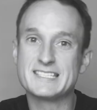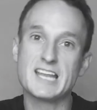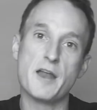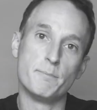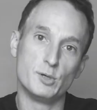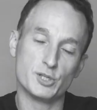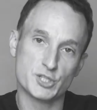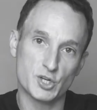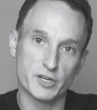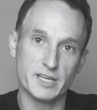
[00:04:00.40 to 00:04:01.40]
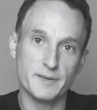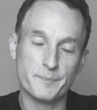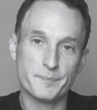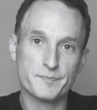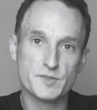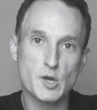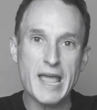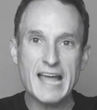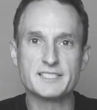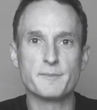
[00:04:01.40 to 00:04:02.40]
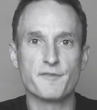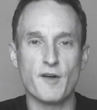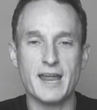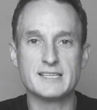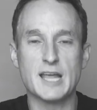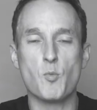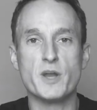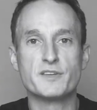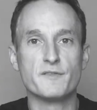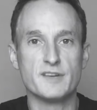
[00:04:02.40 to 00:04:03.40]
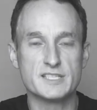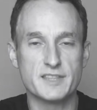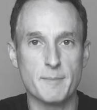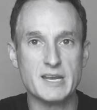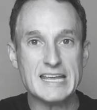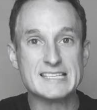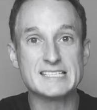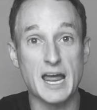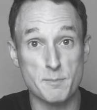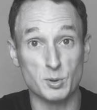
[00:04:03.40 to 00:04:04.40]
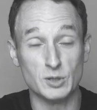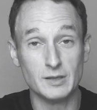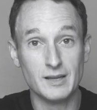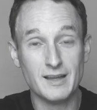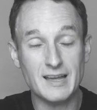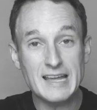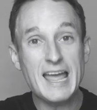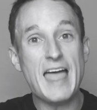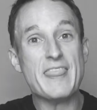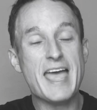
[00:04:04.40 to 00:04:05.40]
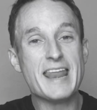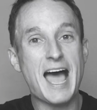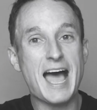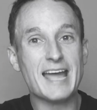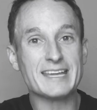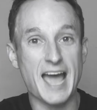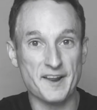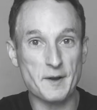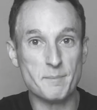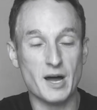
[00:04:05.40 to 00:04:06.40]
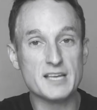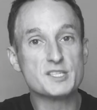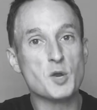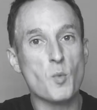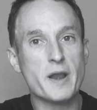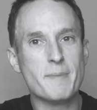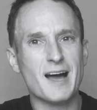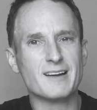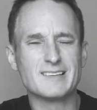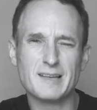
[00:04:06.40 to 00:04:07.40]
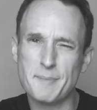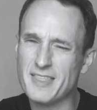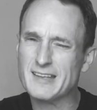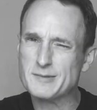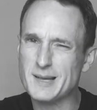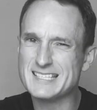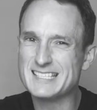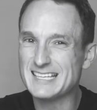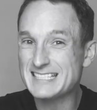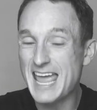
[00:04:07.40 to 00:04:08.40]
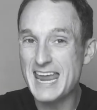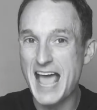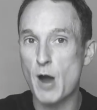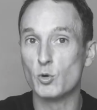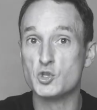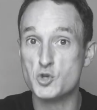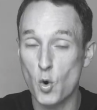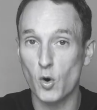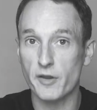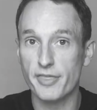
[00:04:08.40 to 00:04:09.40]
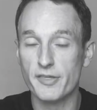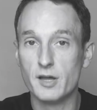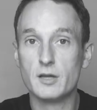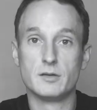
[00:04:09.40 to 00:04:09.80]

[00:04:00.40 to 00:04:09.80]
Istanbul, Turkey. So I had some friends. I went to visit them in Istanbul. And then I got on a bus and went about, I think it was about 6 to 8 hours north